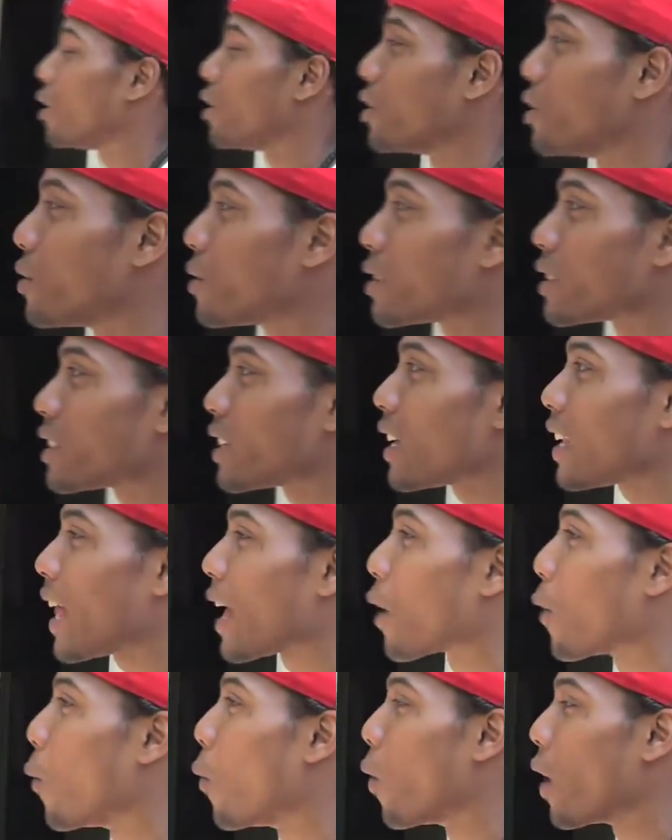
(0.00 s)
Well, you can sell
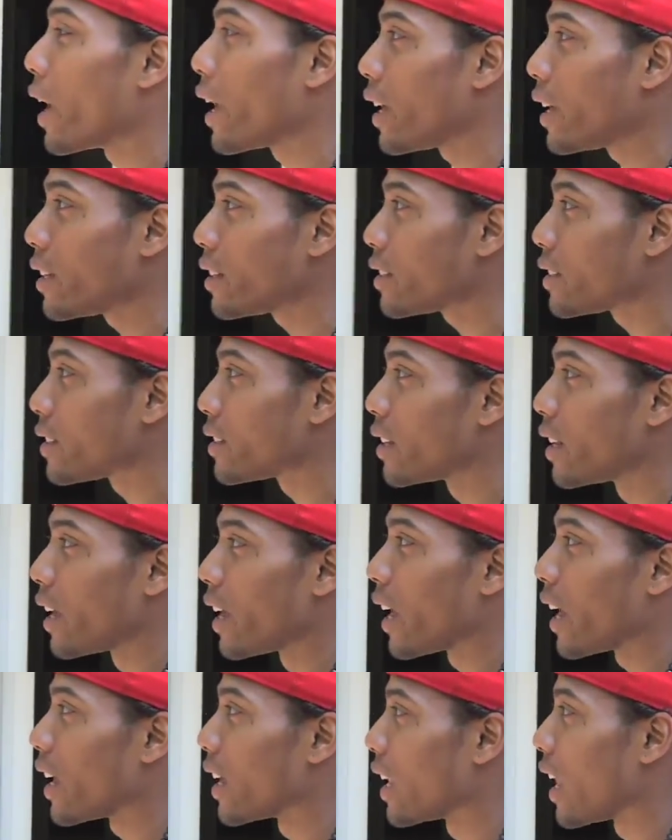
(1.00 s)
like wigs
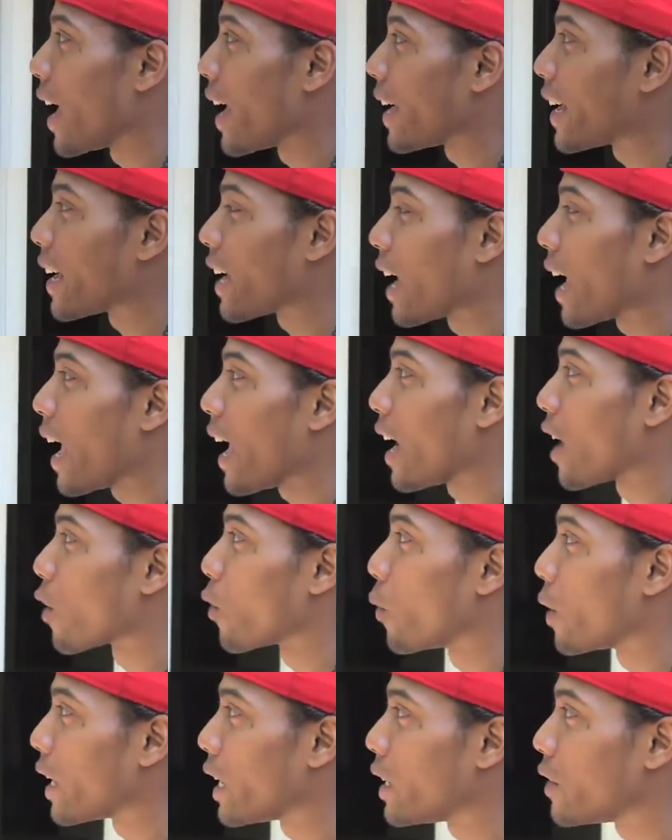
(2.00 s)
and like hair
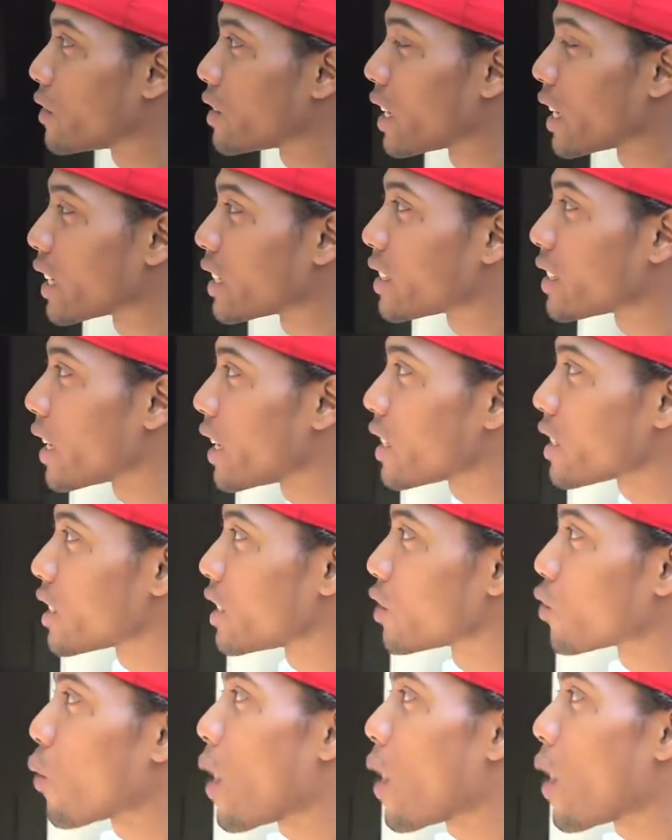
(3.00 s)
weaves and well, extensions.